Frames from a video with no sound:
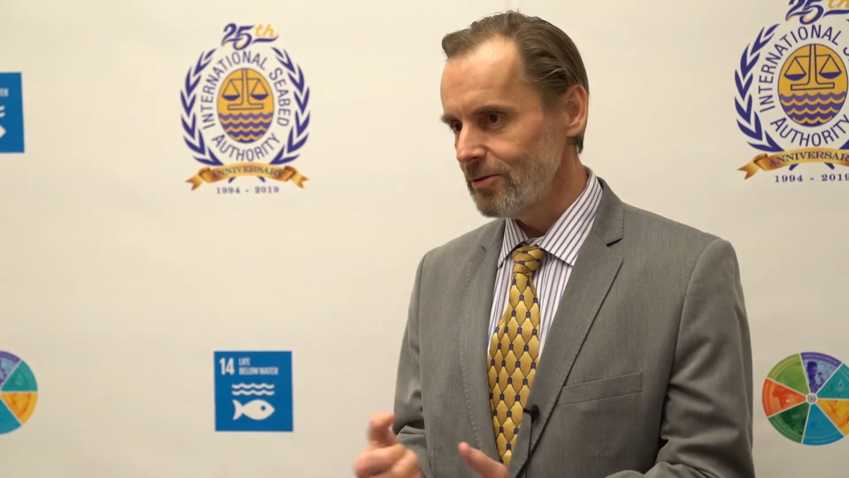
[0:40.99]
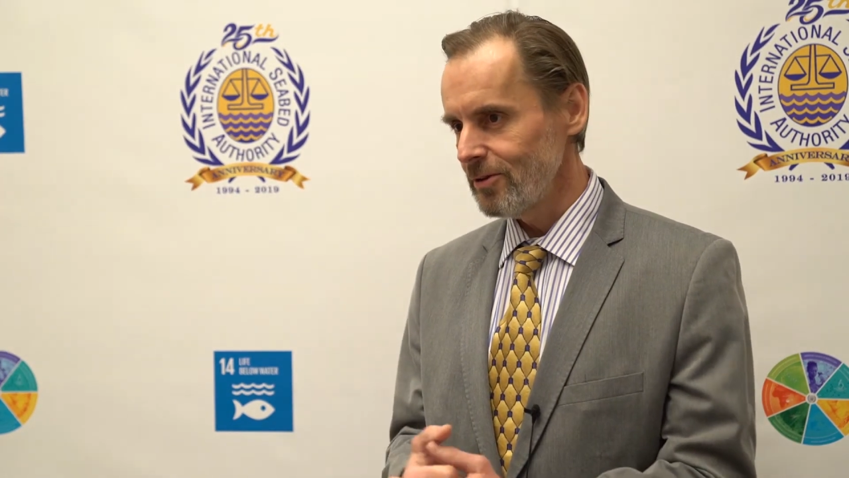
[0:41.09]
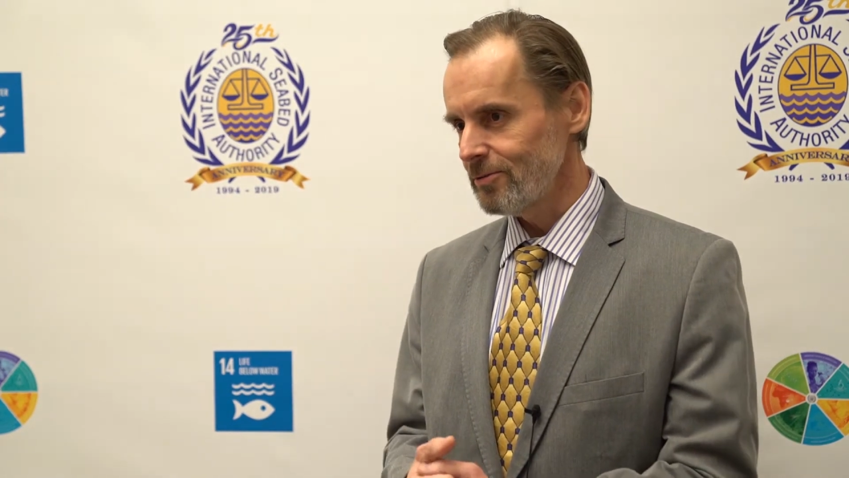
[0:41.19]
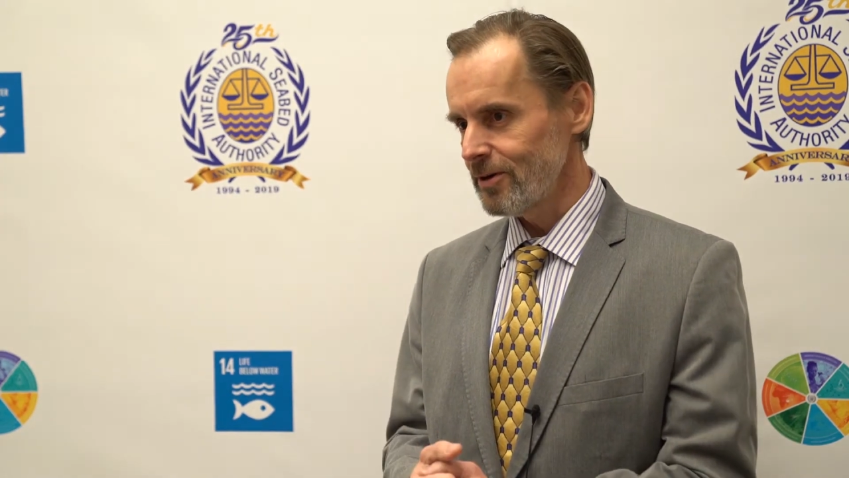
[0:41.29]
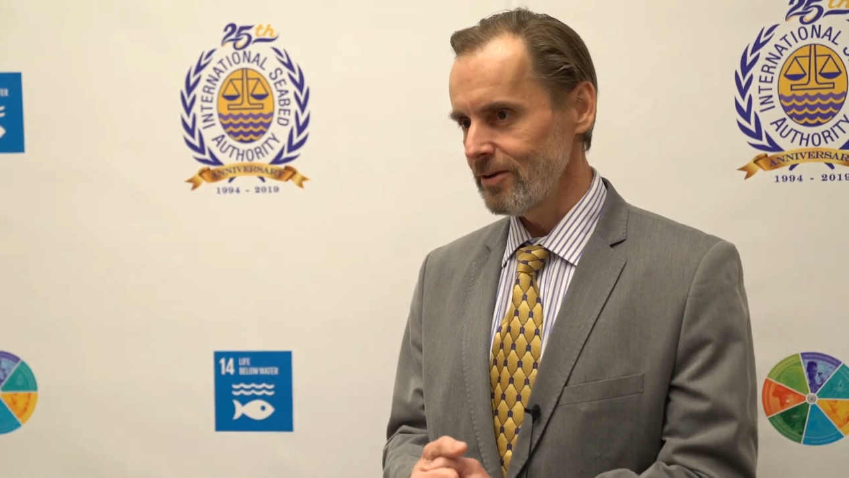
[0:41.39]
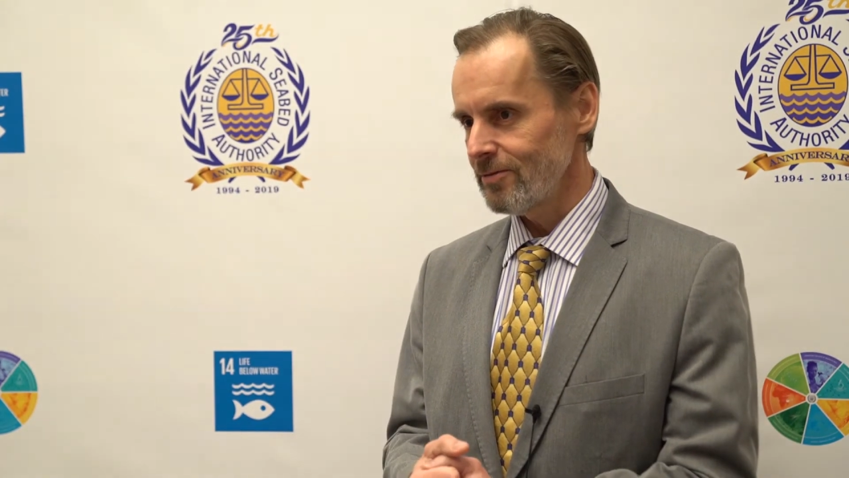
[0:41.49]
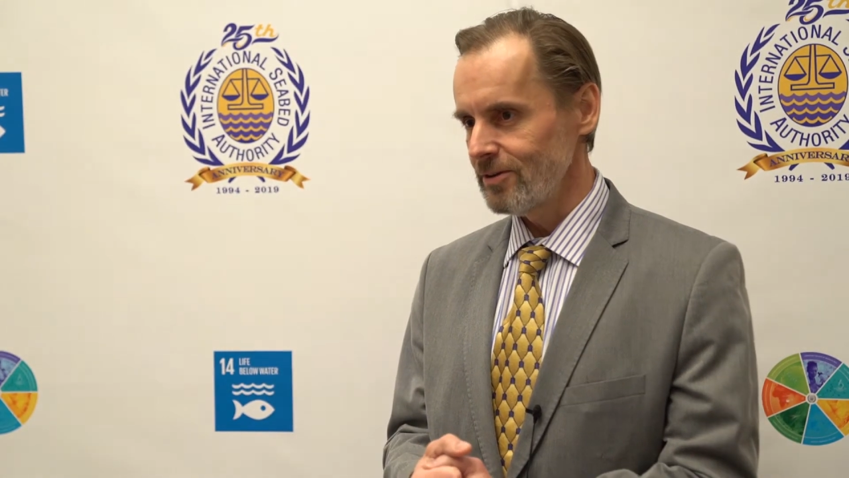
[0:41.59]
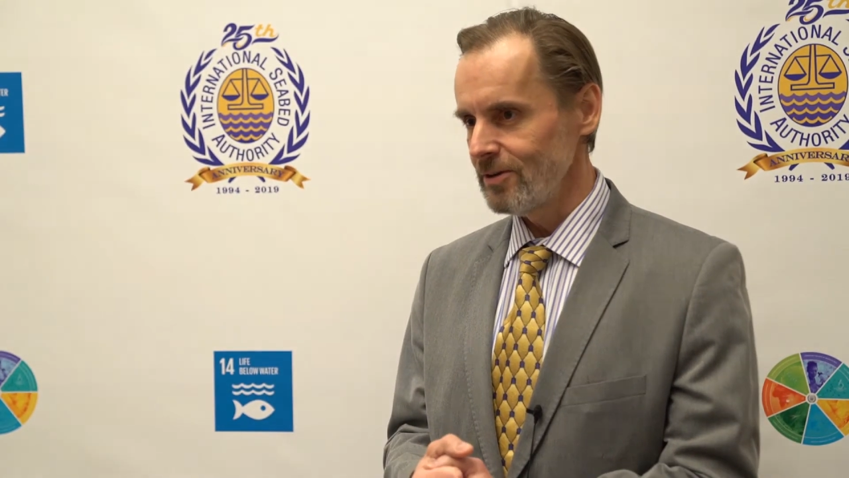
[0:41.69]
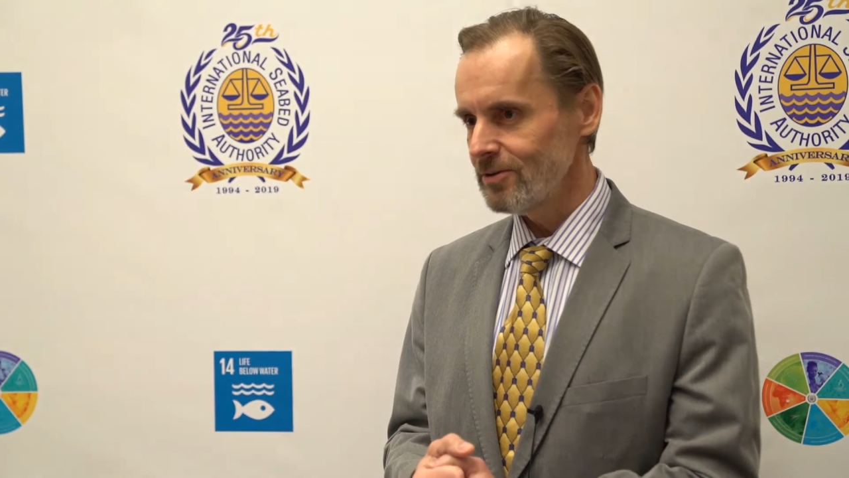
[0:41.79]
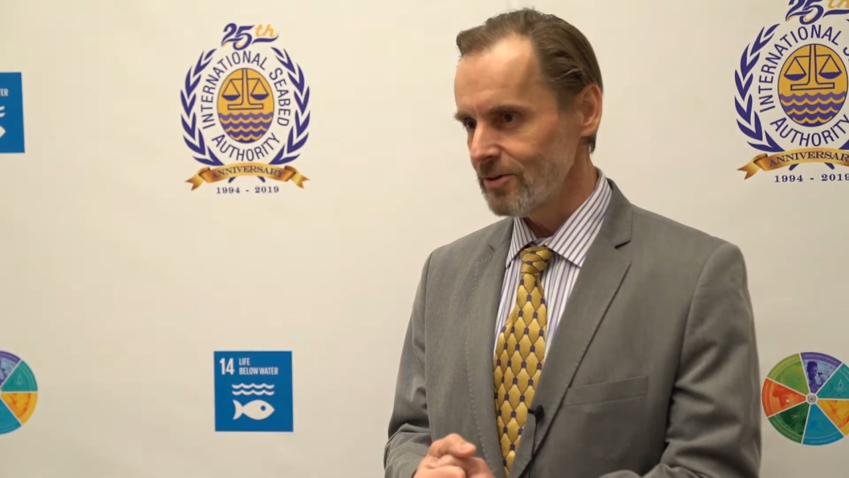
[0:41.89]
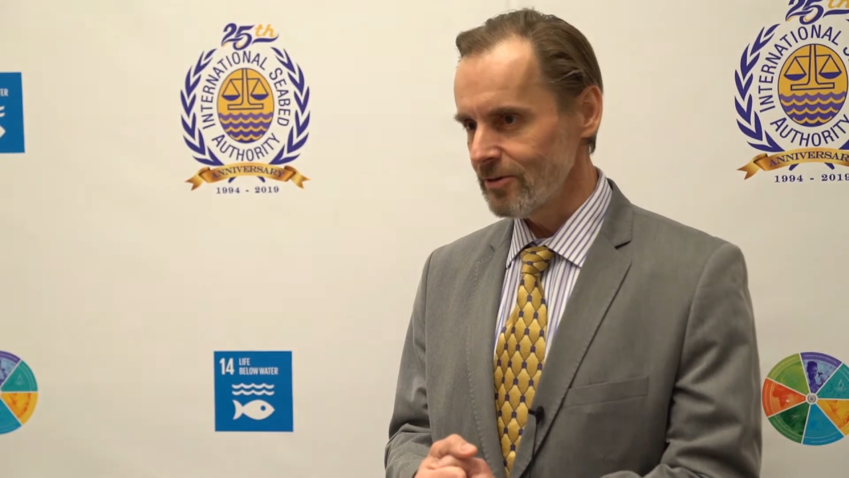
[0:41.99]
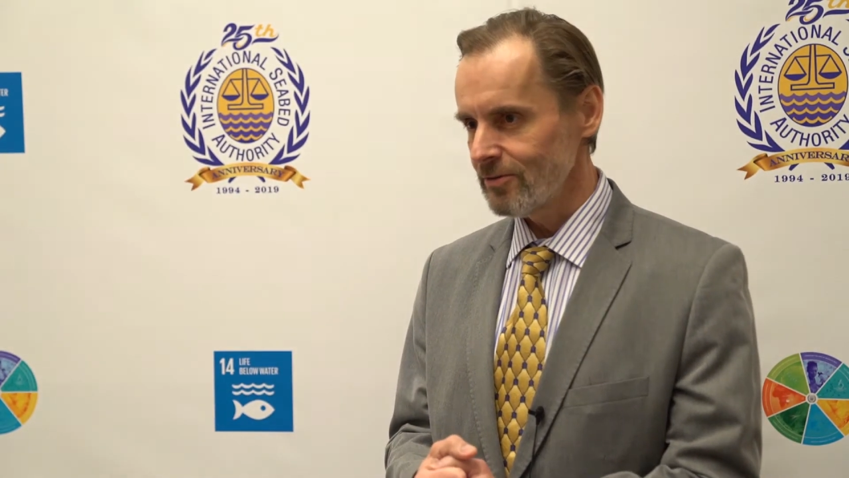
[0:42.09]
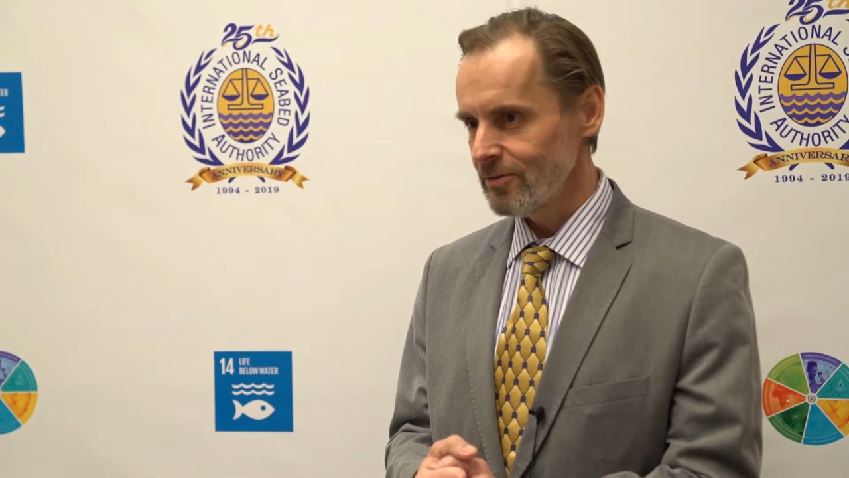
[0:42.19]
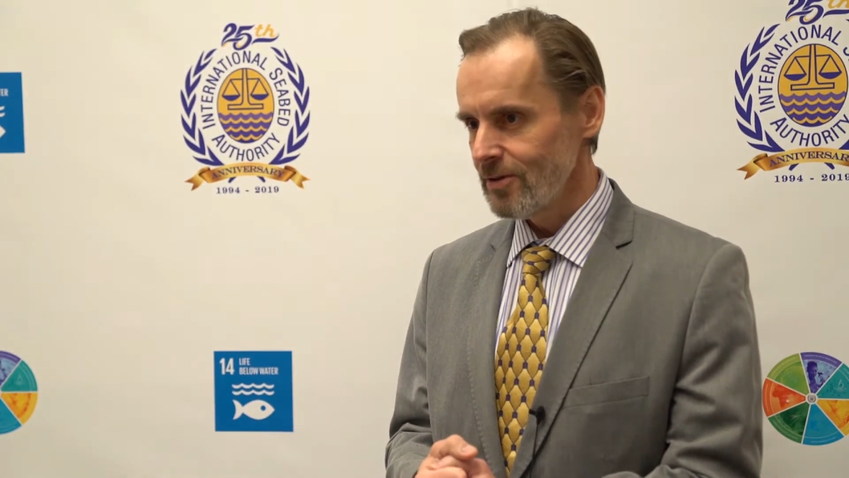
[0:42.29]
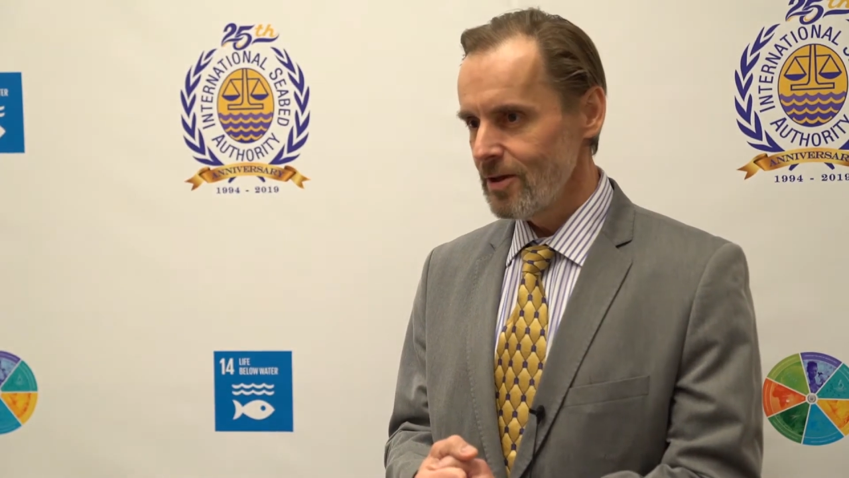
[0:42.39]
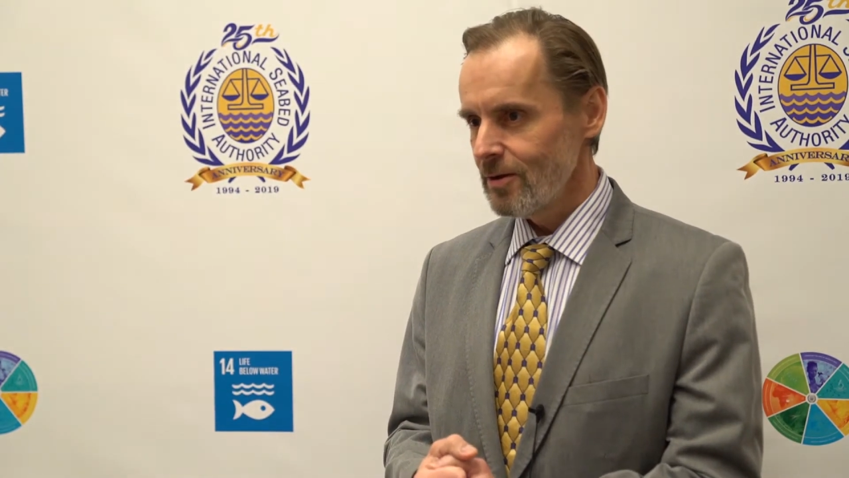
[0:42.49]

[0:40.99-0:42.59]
these rights and interests